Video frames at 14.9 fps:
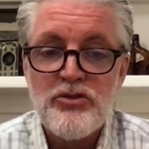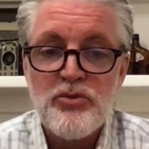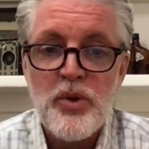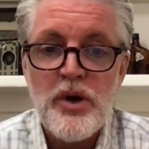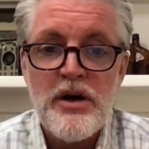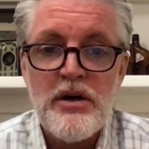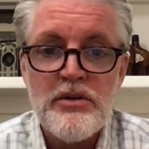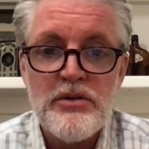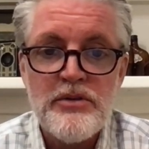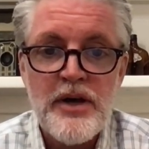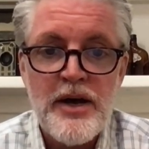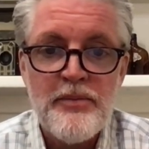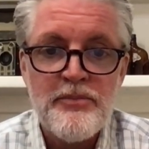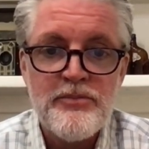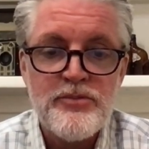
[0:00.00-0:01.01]
as well.
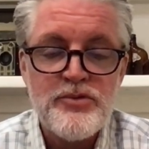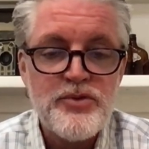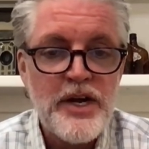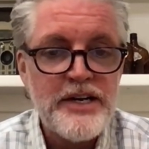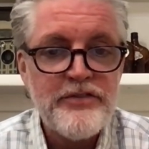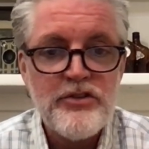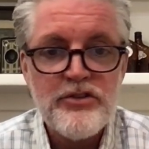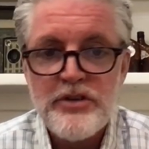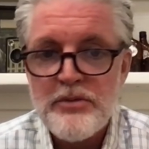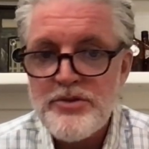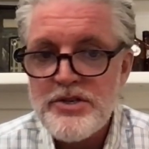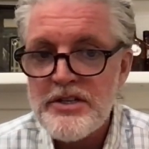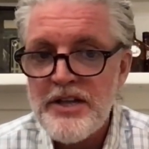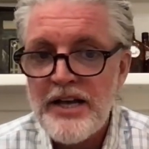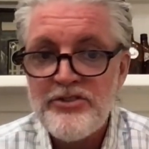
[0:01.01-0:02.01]
Try different
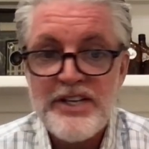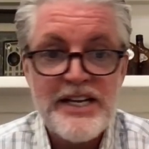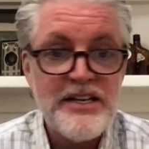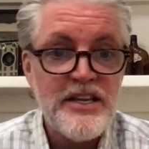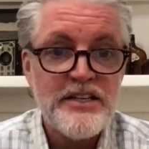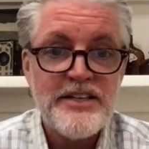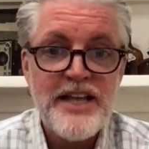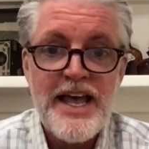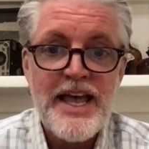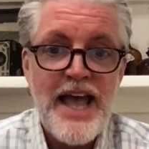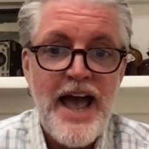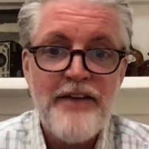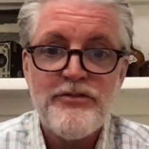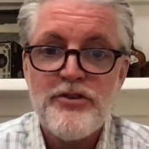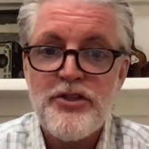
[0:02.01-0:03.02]
subject lines. At the end of the
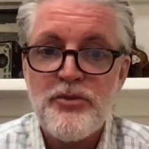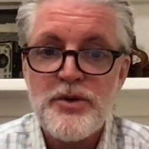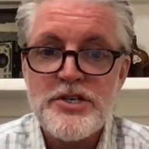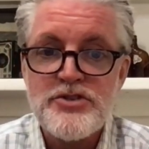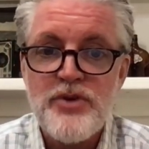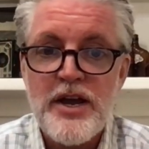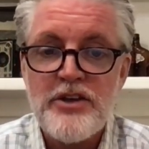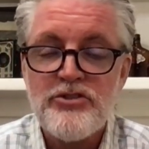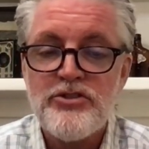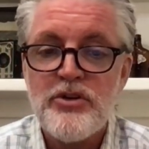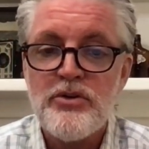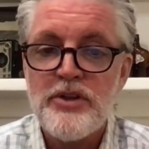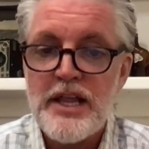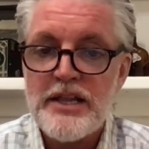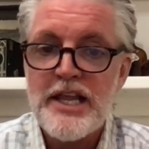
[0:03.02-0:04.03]
day, after 3 strikes,
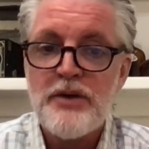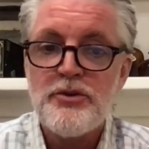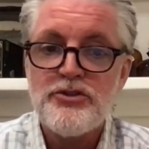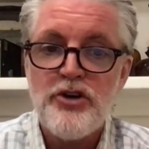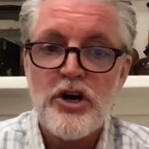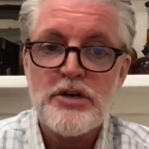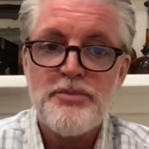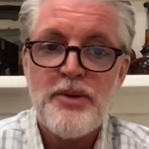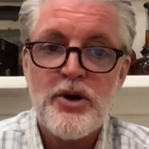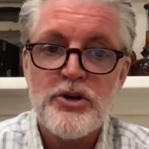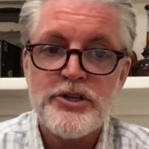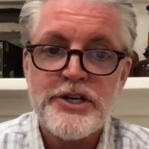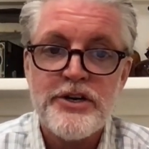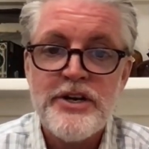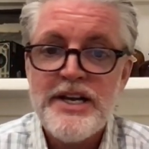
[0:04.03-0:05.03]
so like we talked about
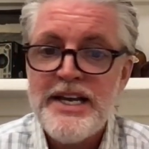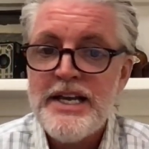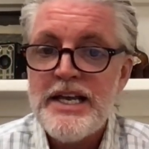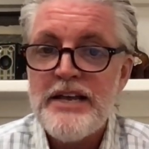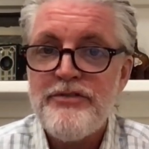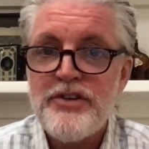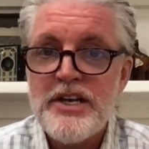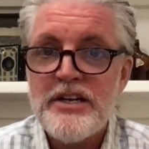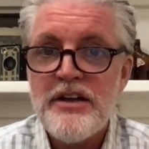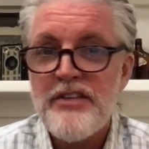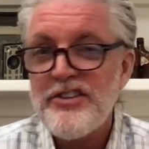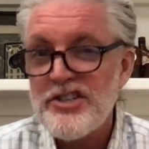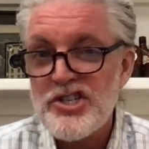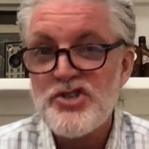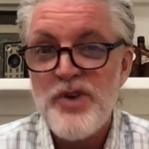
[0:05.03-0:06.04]
earlier, if you get
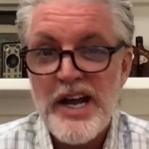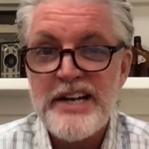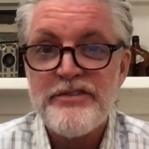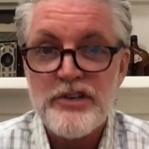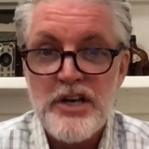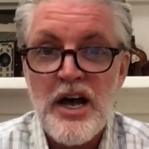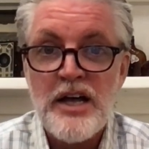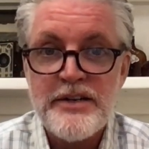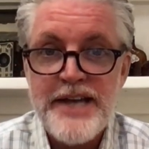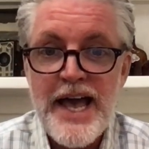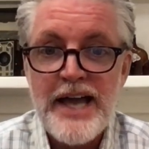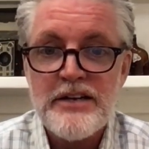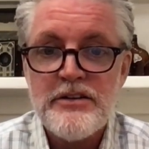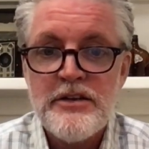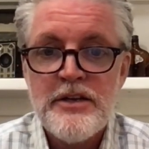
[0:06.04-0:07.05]
nothing, just try a different
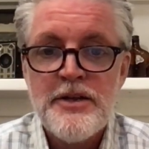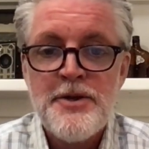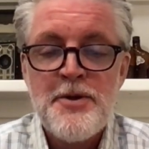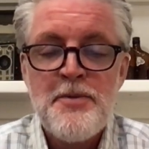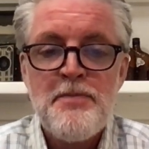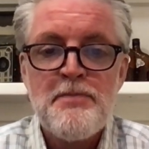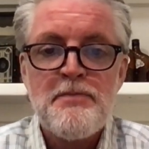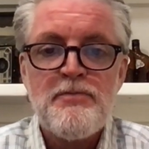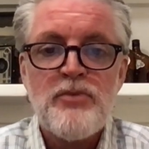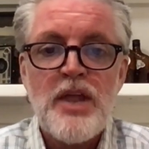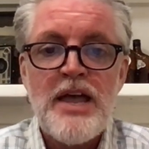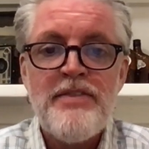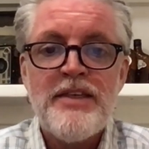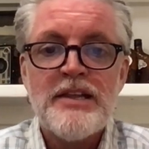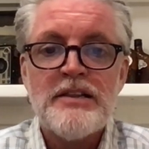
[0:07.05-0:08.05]
contact.
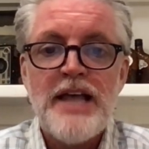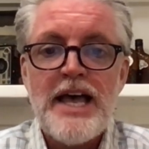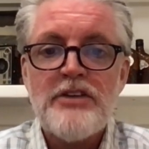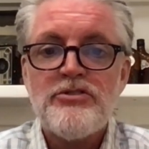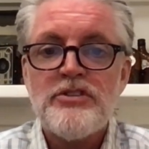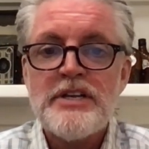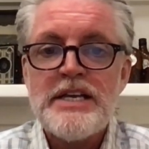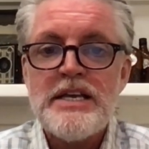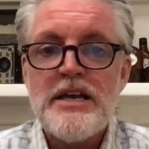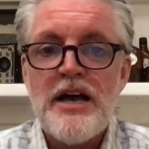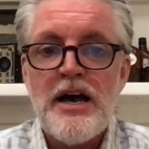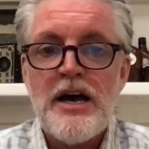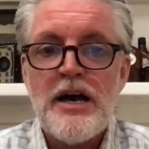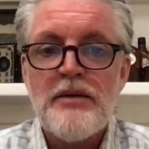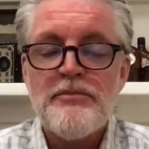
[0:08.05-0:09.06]
And then lastly,
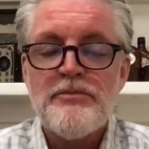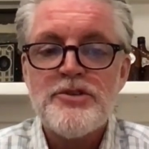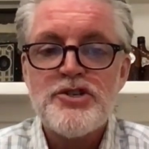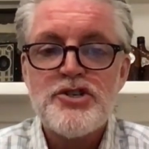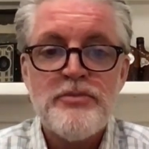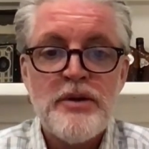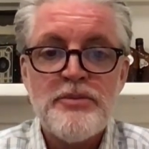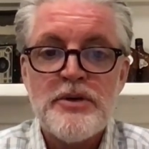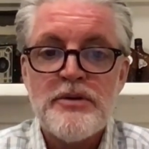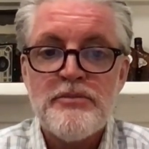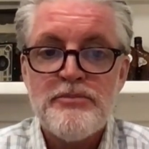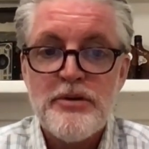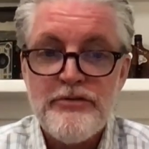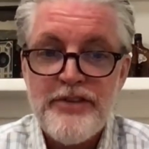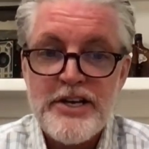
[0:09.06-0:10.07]
just
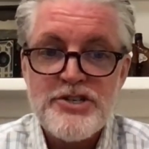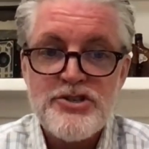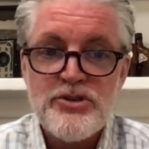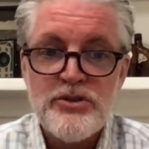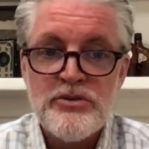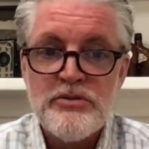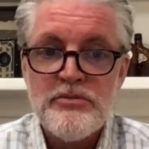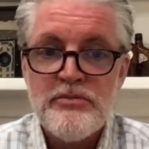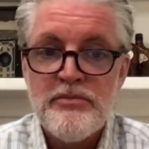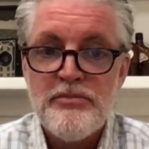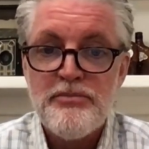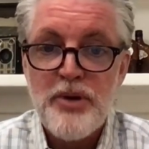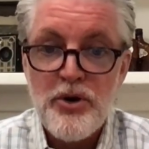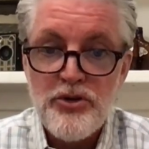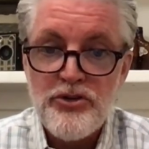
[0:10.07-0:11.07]
remember, professional,
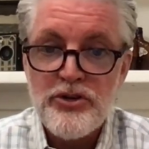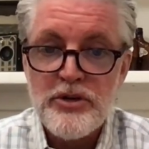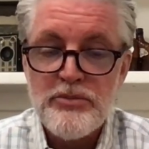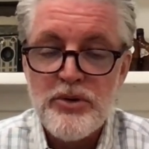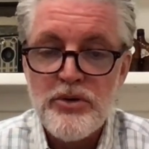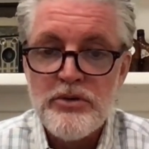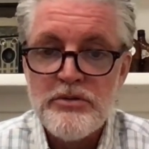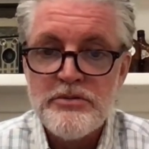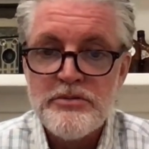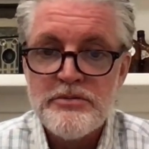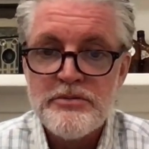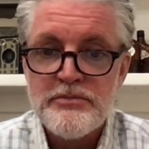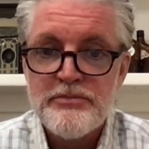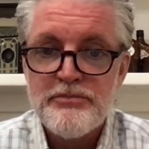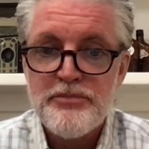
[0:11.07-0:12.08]
personable,
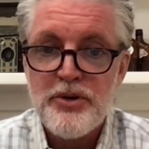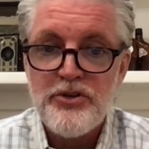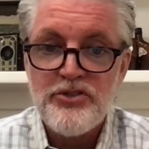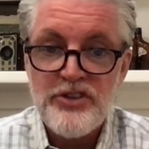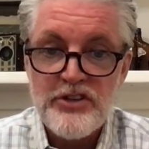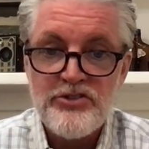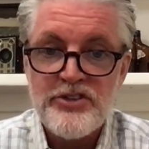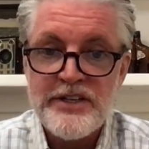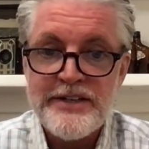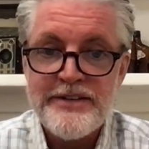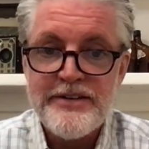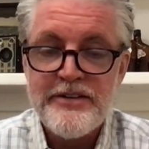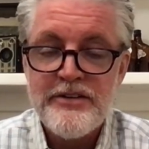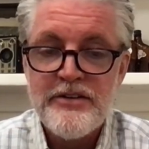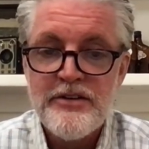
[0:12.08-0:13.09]

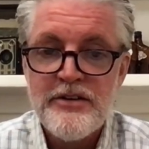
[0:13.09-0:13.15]
persistent,